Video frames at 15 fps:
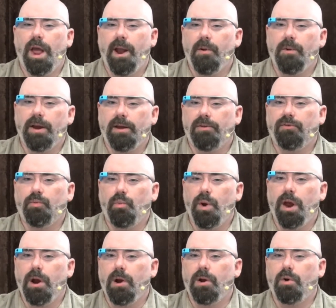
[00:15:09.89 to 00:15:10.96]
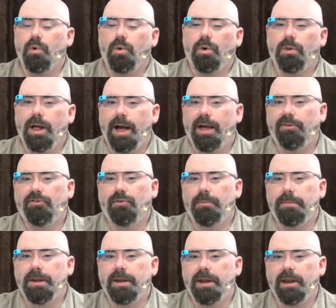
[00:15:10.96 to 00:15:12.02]
areas where Google Glass would
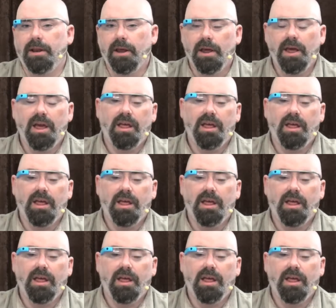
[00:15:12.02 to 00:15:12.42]
be needed.